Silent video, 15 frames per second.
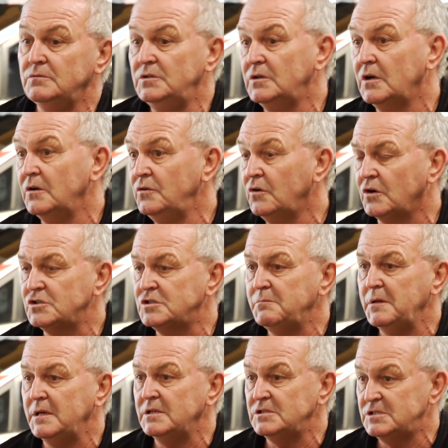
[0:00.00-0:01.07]
not to
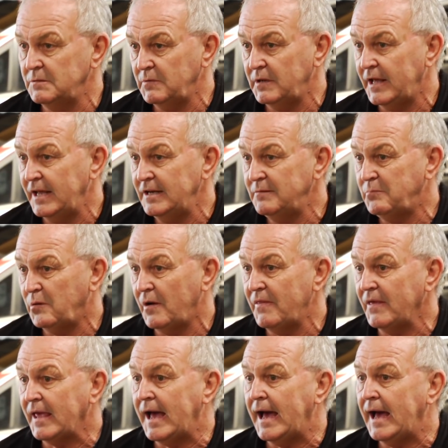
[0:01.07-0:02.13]
be intimidated by the
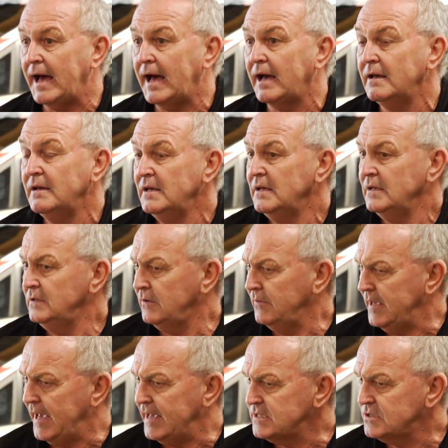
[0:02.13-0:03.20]
car. He
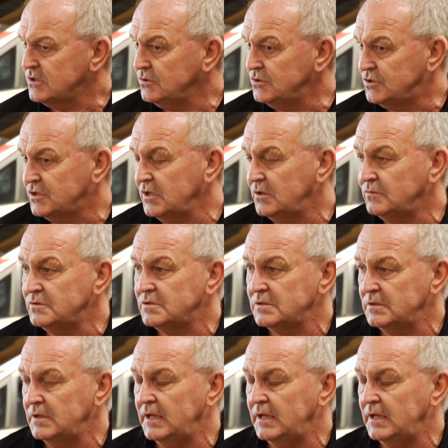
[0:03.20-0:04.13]
has good skills.